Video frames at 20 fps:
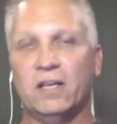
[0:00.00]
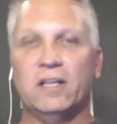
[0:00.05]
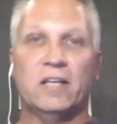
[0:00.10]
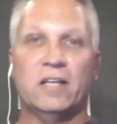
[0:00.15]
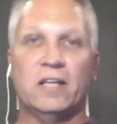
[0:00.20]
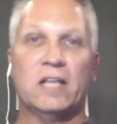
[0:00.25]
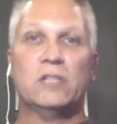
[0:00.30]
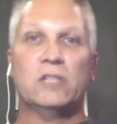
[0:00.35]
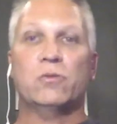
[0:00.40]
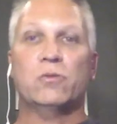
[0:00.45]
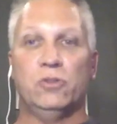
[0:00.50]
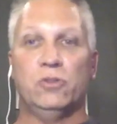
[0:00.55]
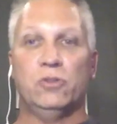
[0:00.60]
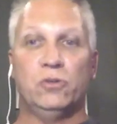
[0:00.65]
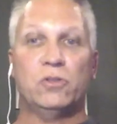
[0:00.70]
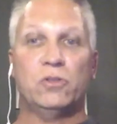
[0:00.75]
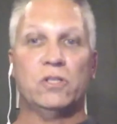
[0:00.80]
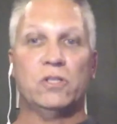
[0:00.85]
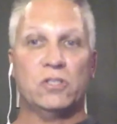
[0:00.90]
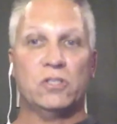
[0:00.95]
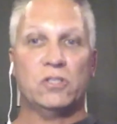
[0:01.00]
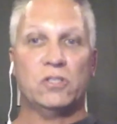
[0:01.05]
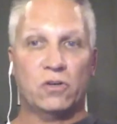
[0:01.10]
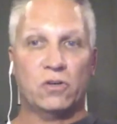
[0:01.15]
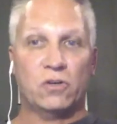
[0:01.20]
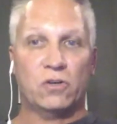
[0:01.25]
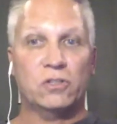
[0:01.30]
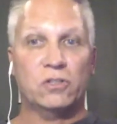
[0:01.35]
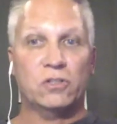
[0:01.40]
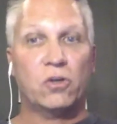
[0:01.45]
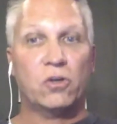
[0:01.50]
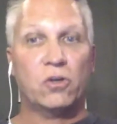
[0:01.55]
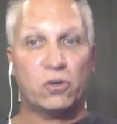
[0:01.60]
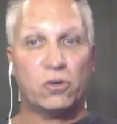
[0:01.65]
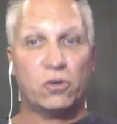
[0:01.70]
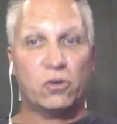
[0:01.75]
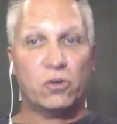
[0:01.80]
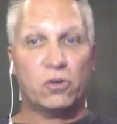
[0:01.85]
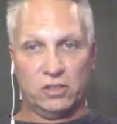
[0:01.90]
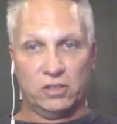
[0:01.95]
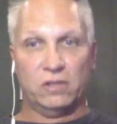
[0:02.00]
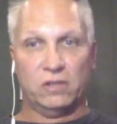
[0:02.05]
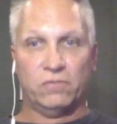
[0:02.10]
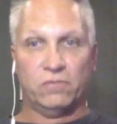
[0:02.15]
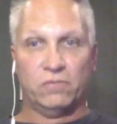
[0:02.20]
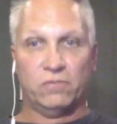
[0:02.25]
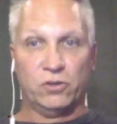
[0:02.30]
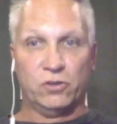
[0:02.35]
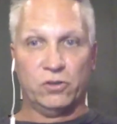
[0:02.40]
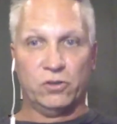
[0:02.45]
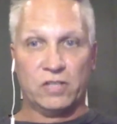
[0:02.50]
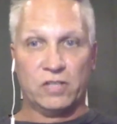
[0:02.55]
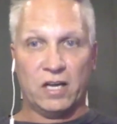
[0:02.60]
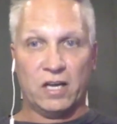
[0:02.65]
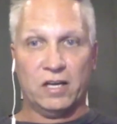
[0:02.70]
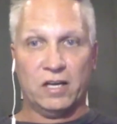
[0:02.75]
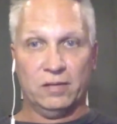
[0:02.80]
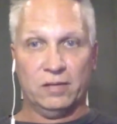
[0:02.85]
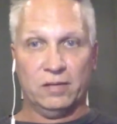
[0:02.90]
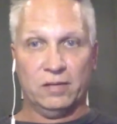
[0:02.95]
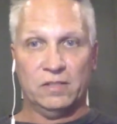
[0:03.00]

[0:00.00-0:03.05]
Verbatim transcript: that's when you can start charging for your time.